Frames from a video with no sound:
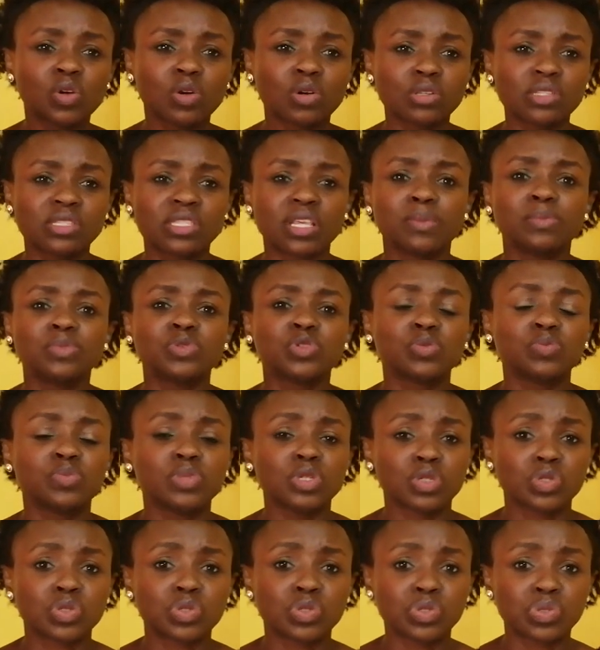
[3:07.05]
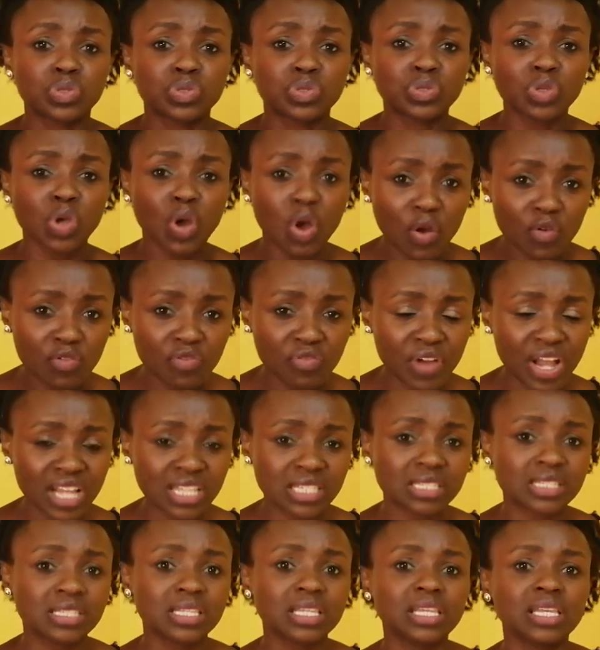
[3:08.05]
causes them to be so
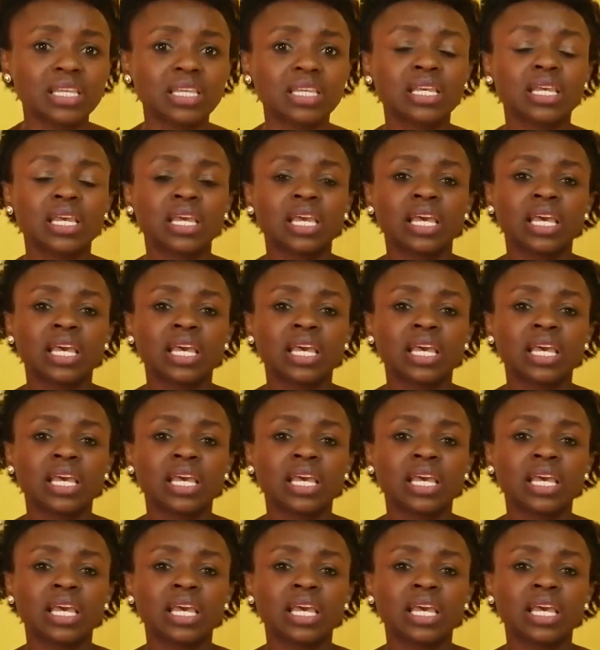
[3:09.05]
fussy,